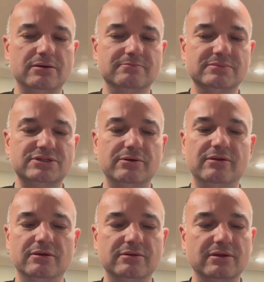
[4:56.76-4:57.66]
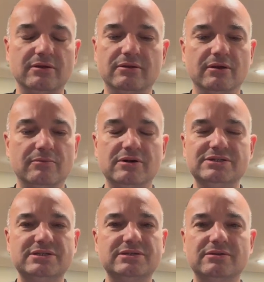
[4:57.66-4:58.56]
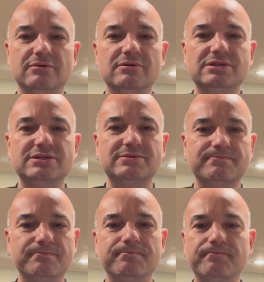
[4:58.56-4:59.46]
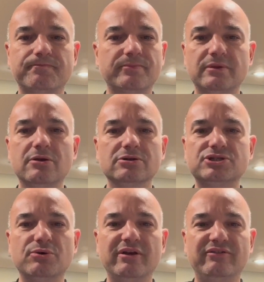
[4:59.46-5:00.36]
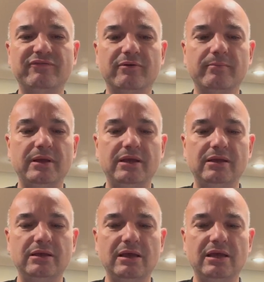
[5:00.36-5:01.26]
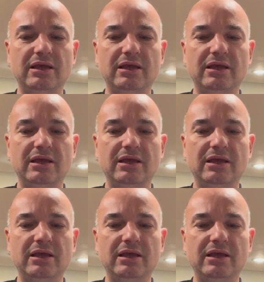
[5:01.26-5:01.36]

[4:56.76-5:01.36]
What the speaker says: So there was no choice for me.